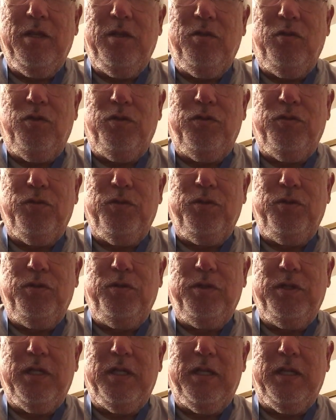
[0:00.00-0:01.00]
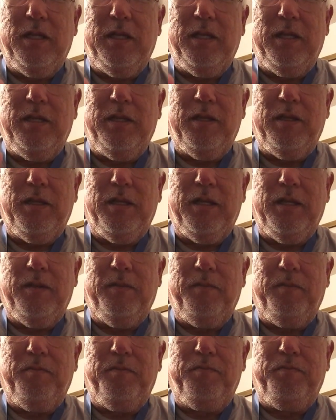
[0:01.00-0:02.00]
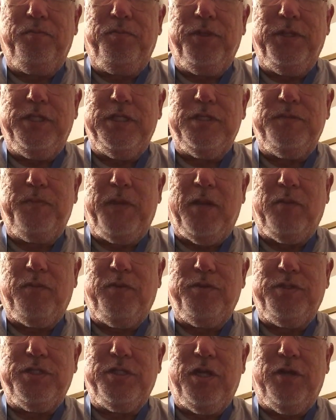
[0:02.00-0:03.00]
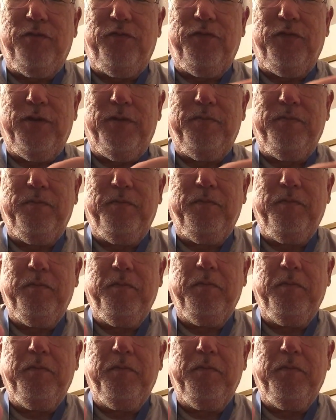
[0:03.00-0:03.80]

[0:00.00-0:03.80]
go through, put this back where we started from.